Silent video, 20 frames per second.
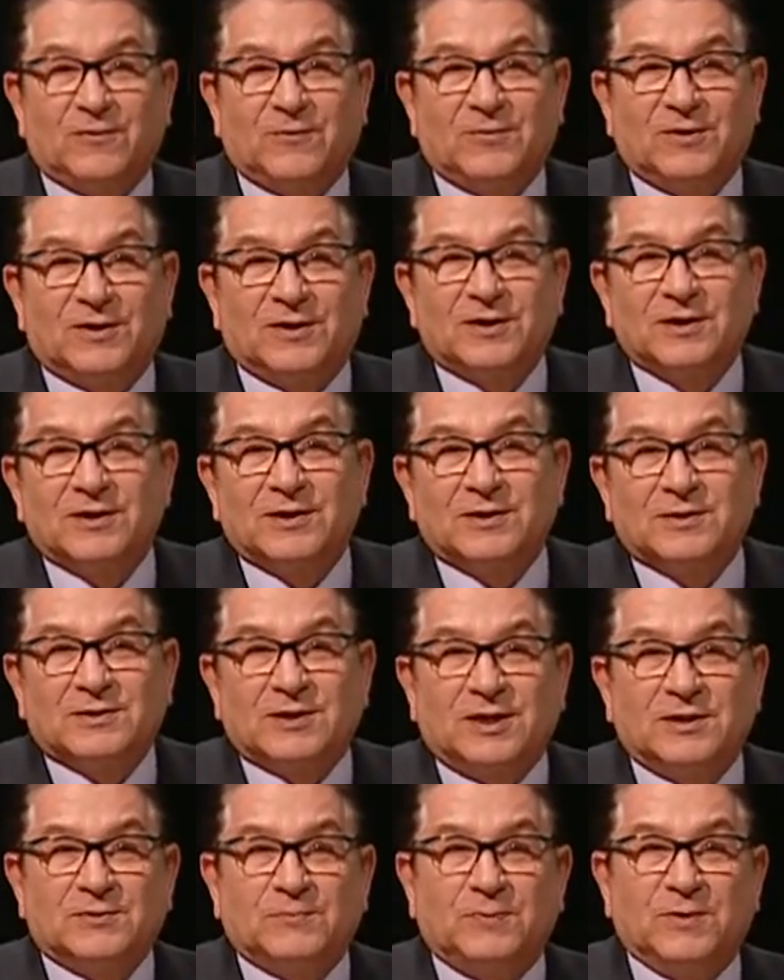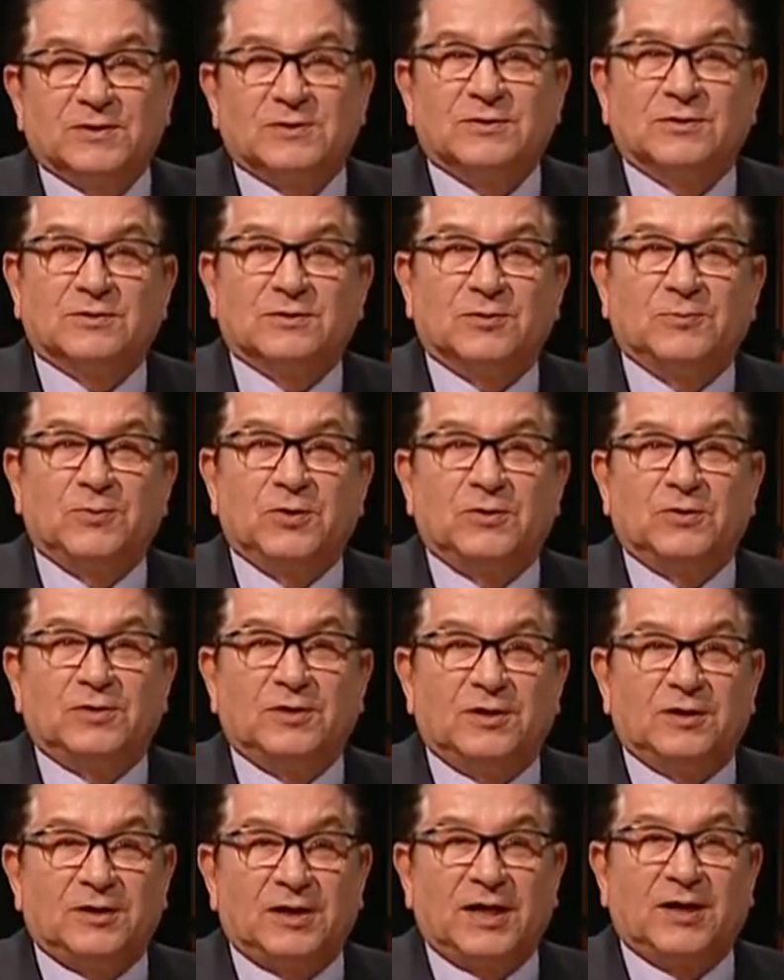the state's business community.
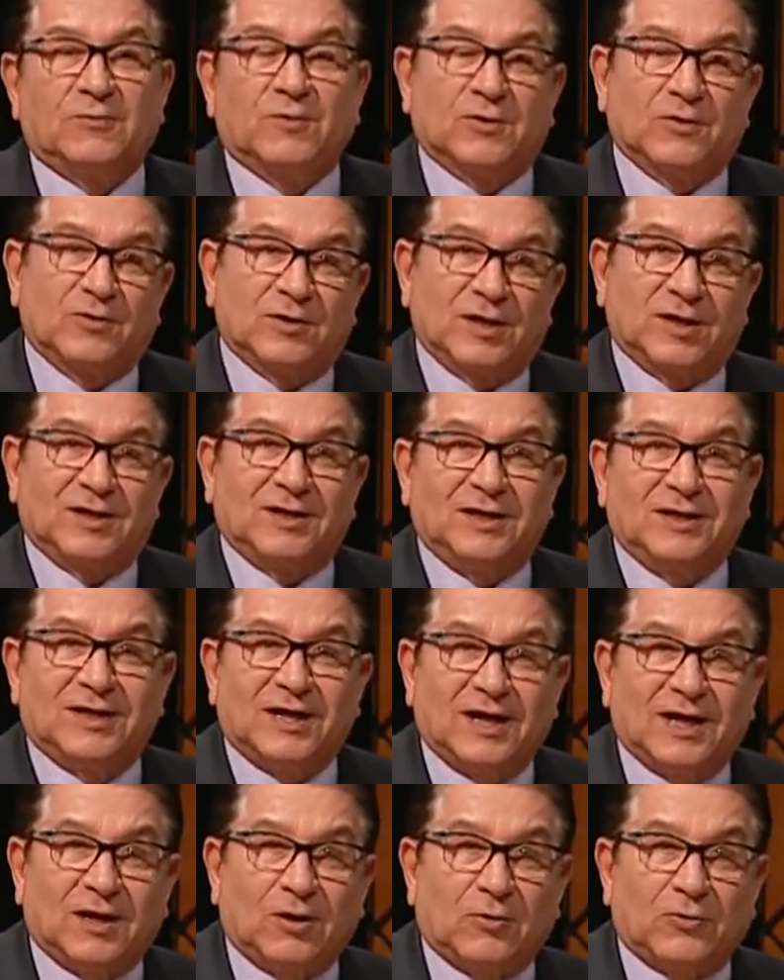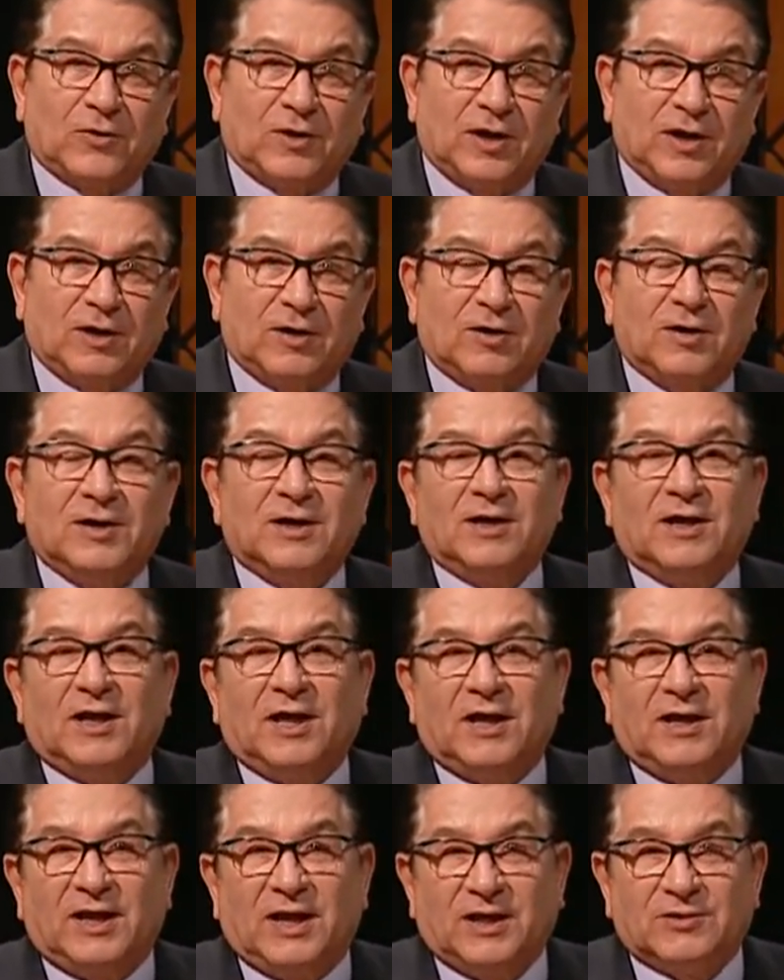Today, we're going to get into health care
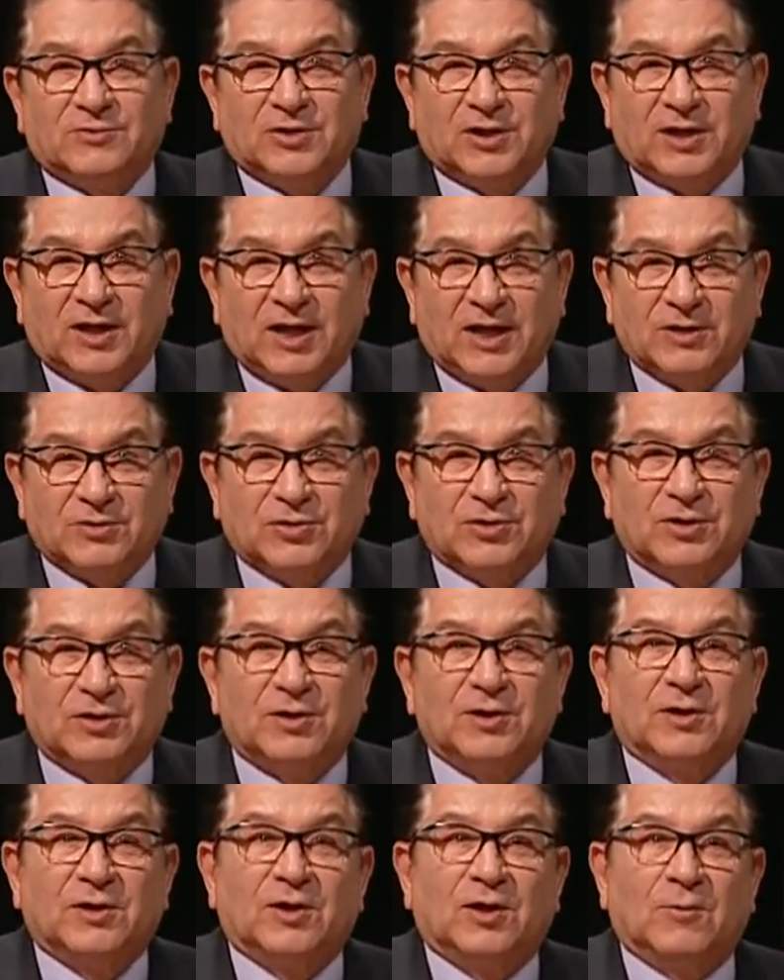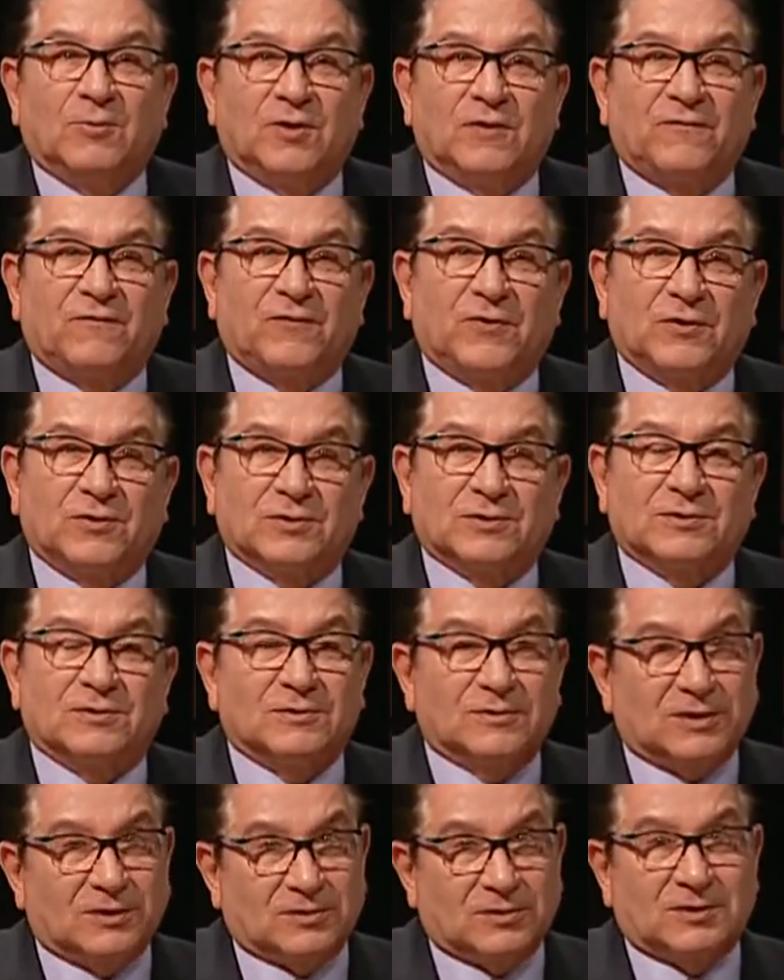and education. But first,
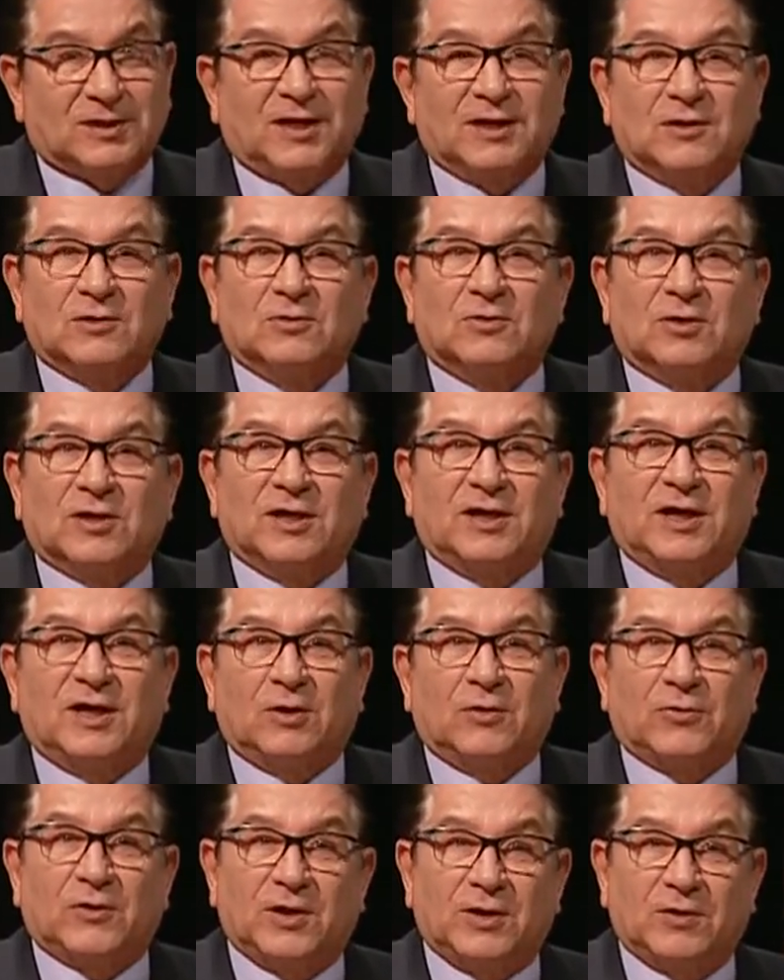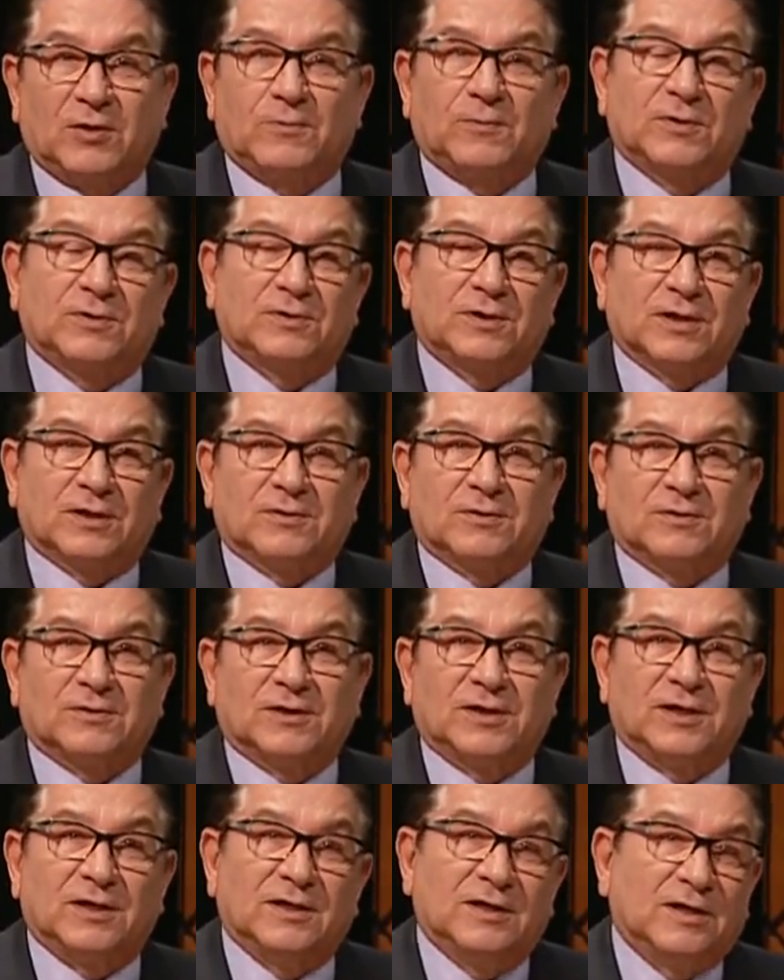let's take a look at health care, and
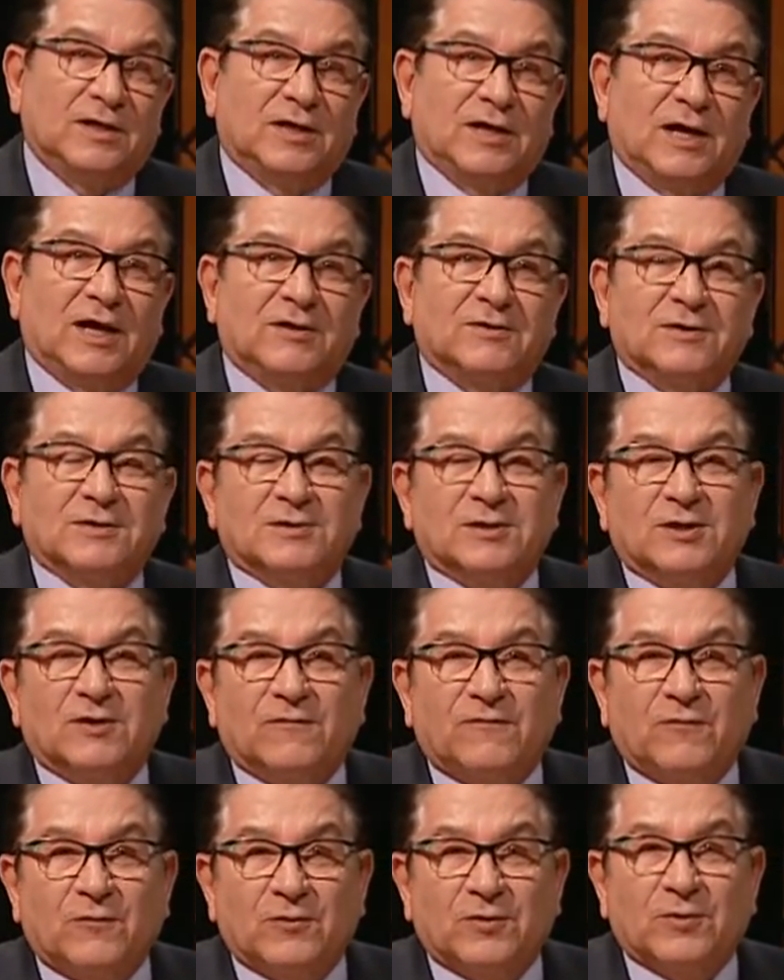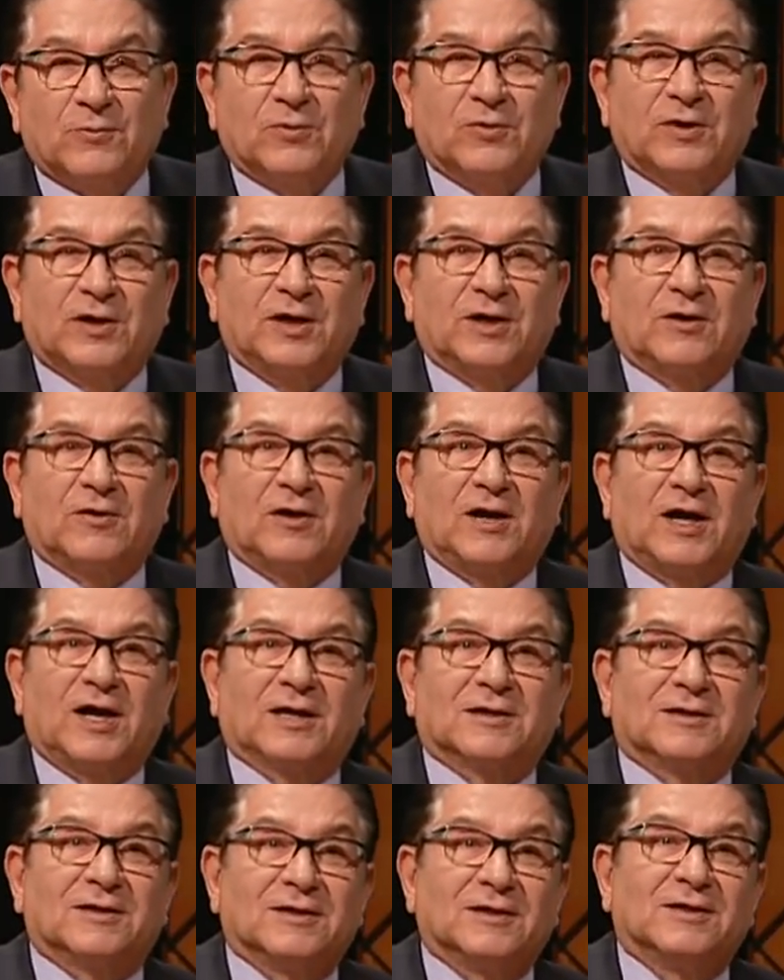particularly, how does the Affordable Care
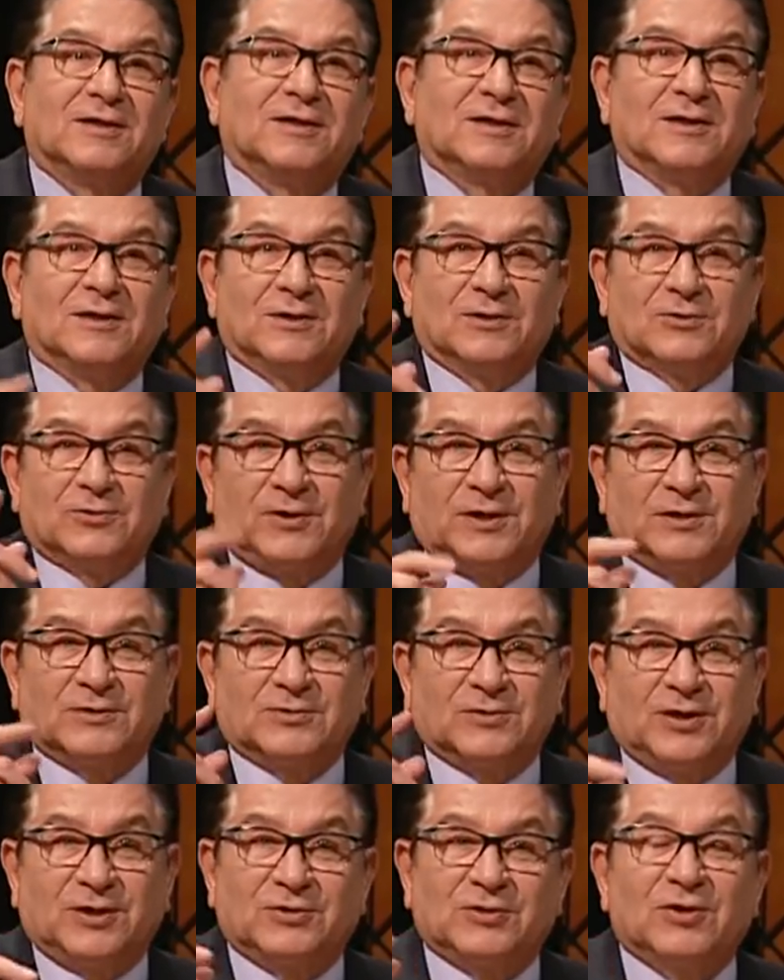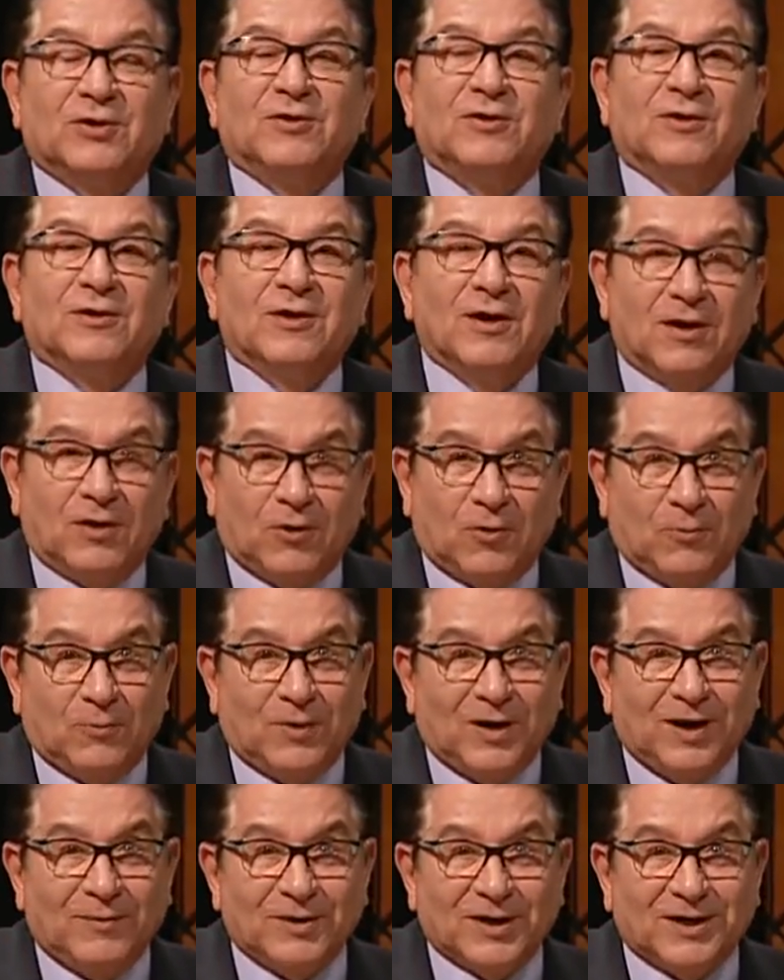Act, translation
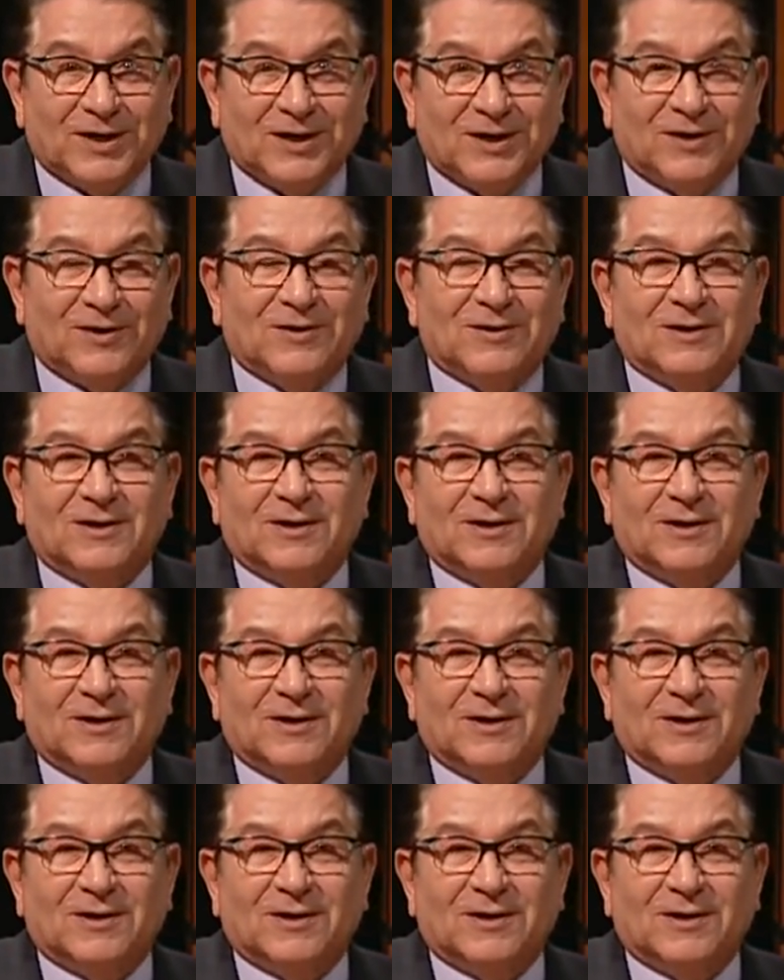Obamacare,